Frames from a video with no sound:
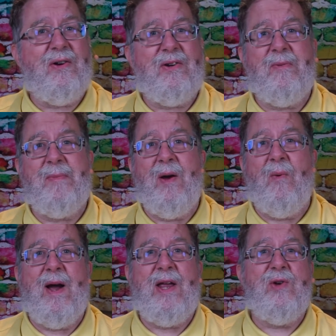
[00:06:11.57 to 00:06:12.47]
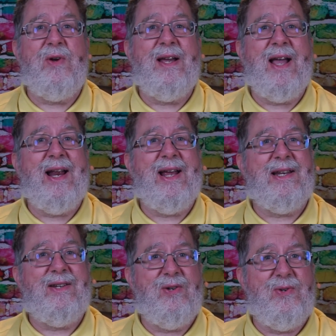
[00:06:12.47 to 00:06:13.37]
going to be a way you can kind of
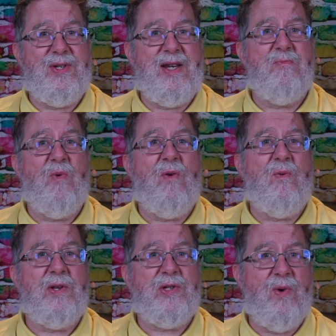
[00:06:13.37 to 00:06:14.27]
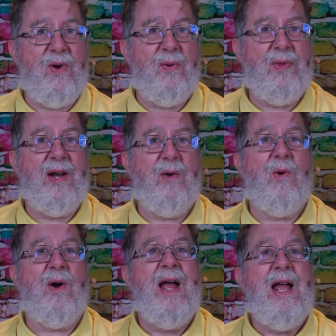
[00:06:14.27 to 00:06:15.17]
get to see more of what's going on with the
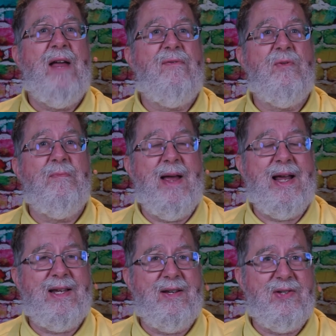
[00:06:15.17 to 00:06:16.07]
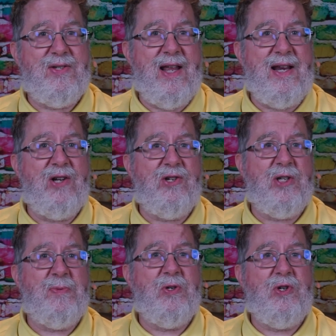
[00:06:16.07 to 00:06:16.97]
network. If you make setting
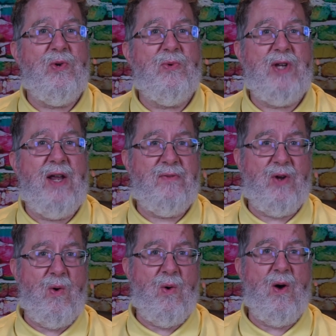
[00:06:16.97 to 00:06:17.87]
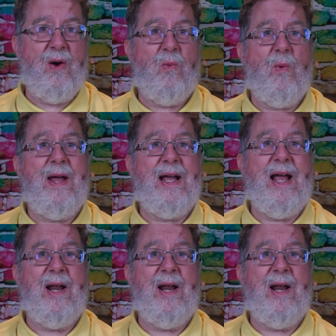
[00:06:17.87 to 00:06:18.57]
adjustments, you don't have to go on a wing and